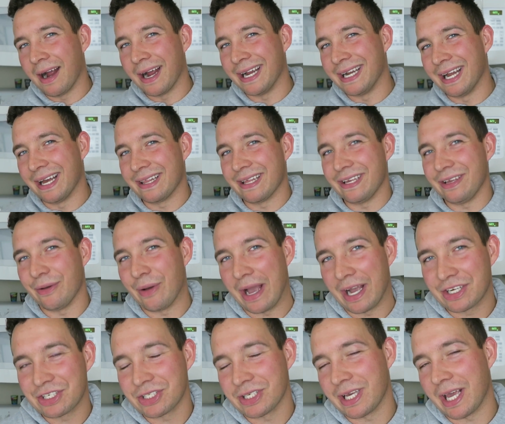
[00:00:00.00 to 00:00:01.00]
All right, now that you
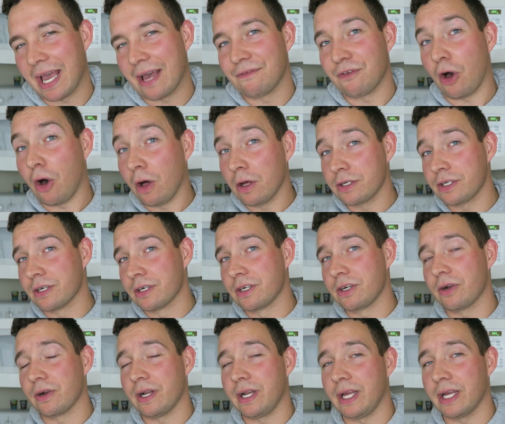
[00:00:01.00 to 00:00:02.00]
actually have all your
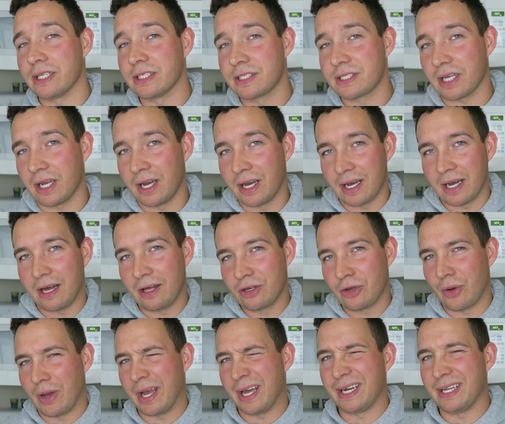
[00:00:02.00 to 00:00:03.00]
ingredients, uh,
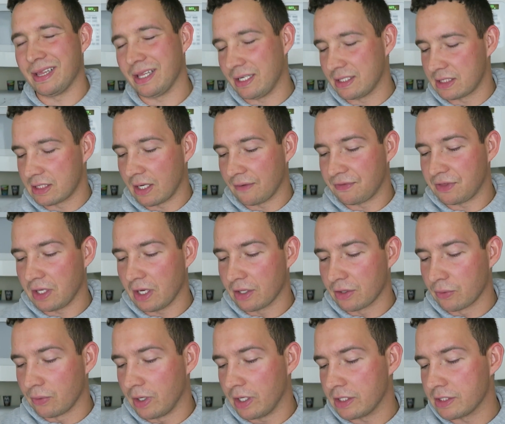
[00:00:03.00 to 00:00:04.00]
I'll go ahead and list off the
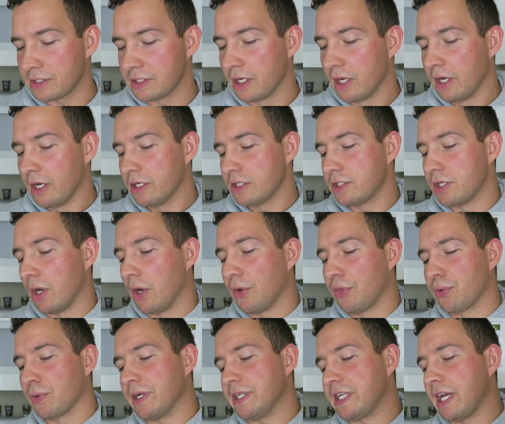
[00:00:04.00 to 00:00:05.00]
other ones.
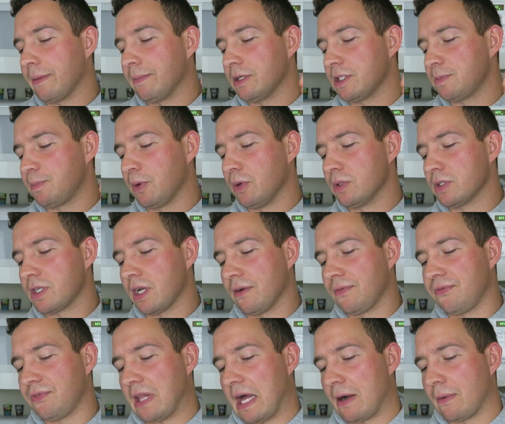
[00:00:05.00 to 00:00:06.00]
So three tablespoons
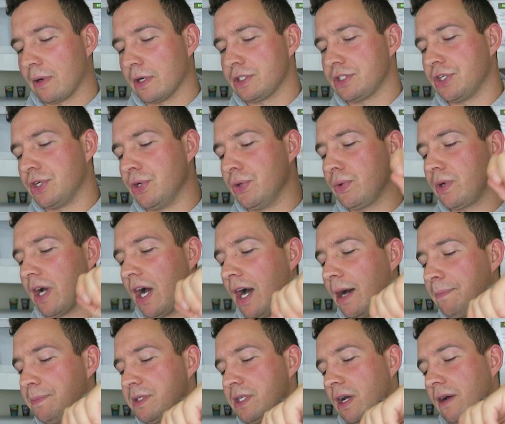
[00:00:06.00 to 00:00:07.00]
of flour, two
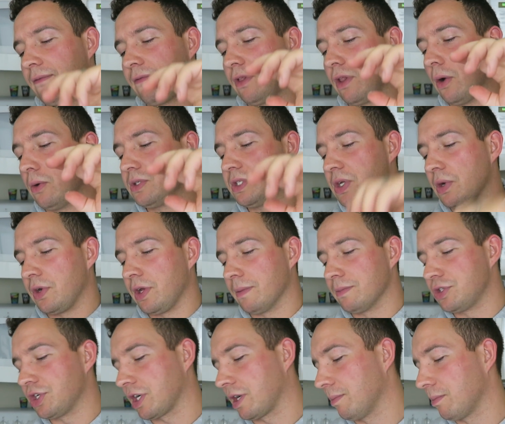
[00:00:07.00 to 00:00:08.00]
cups of low
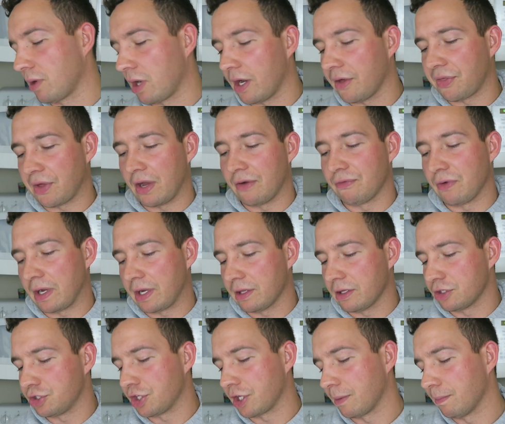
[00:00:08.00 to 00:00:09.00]
sodium chicken broth. I have
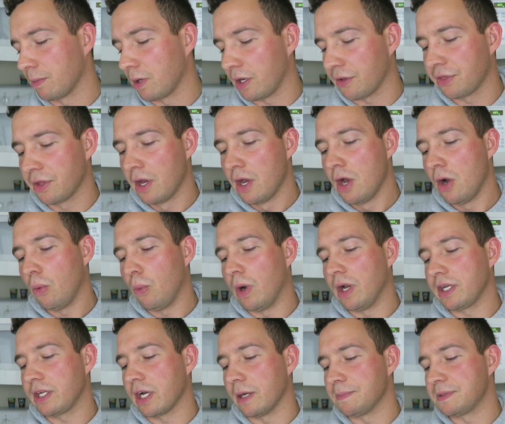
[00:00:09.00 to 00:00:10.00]
regular chicken broth.
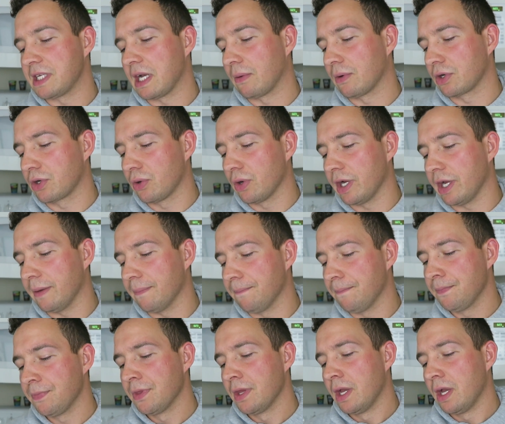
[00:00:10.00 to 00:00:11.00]
One cup sour
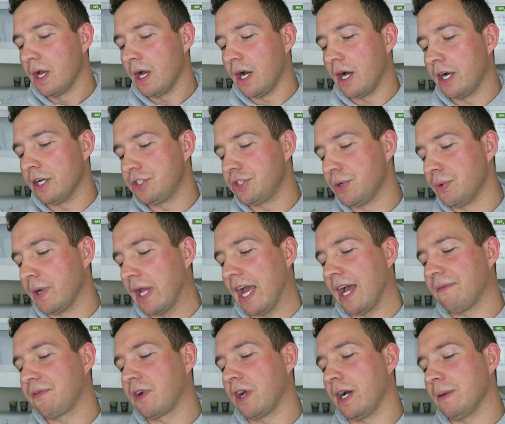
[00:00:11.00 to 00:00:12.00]
cream, uh, two and a
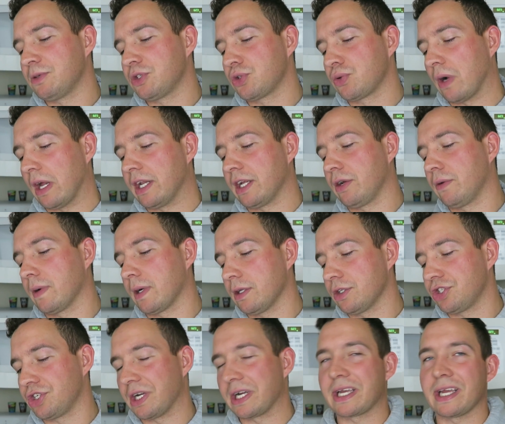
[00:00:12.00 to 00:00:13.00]
half cups shredded
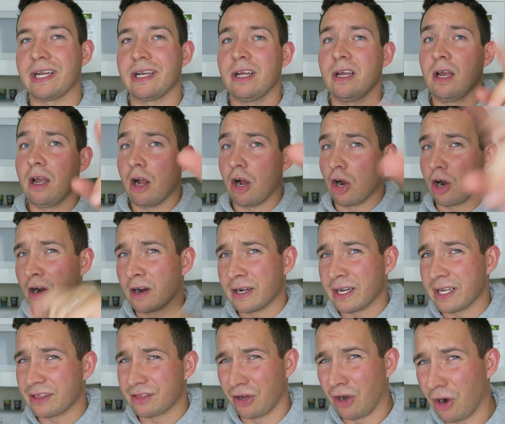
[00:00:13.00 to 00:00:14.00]
grilled chicken.
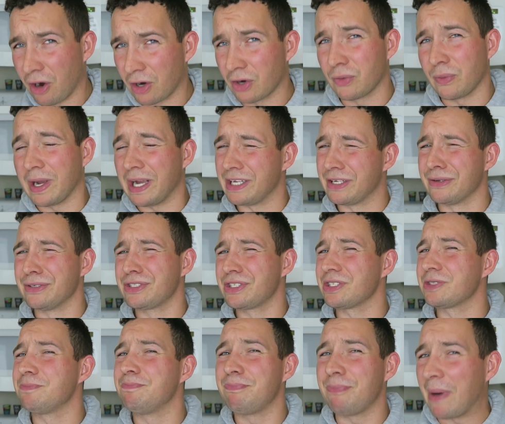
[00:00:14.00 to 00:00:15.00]
Earn it the hard way. Don't
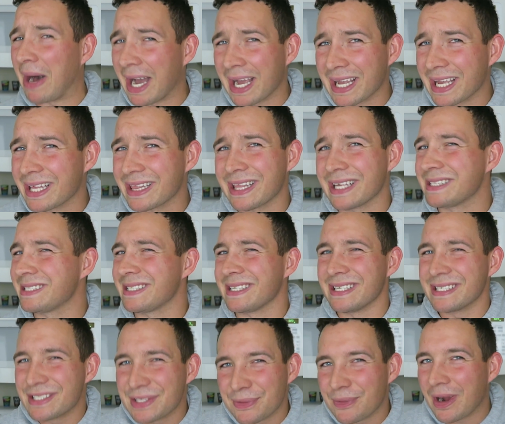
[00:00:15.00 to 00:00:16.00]
just buy it. That's the
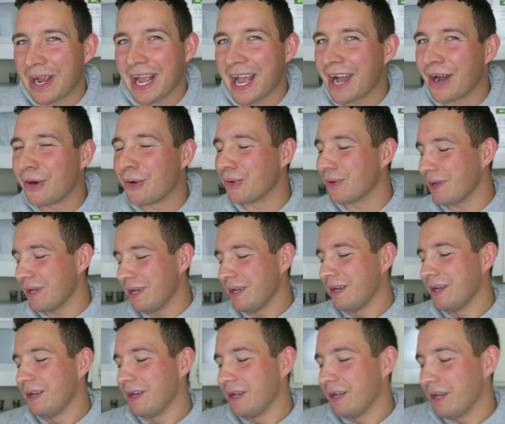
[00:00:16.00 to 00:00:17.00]
easy way out.
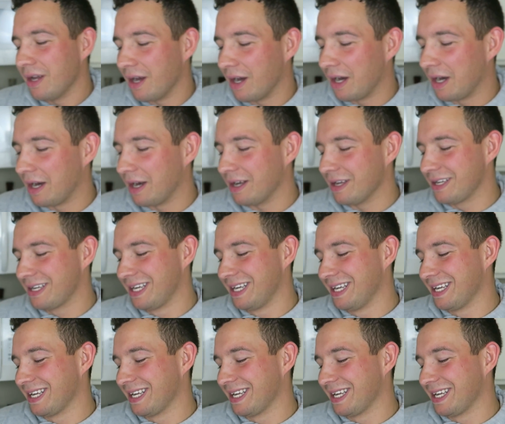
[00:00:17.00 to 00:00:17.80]
Uh,